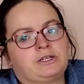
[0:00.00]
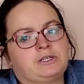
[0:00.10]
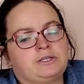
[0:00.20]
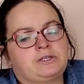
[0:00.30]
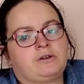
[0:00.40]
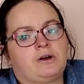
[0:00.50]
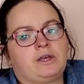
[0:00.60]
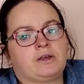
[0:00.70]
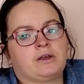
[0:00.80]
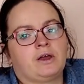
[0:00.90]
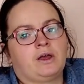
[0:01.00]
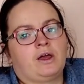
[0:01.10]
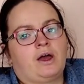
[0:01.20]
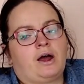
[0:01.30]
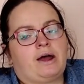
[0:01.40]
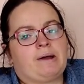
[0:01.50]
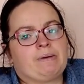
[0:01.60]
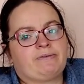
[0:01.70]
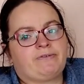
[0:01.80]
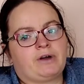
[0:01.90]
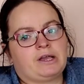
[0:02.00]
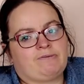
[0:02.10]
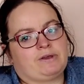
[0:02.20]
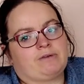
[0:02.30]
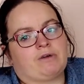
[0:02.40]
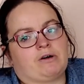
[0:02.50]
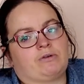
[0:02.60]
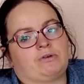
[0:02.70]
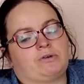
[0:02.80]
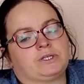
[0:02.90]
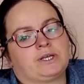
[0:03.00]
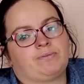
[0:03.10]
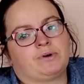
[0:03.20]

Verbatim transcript: She's like um, a five year old,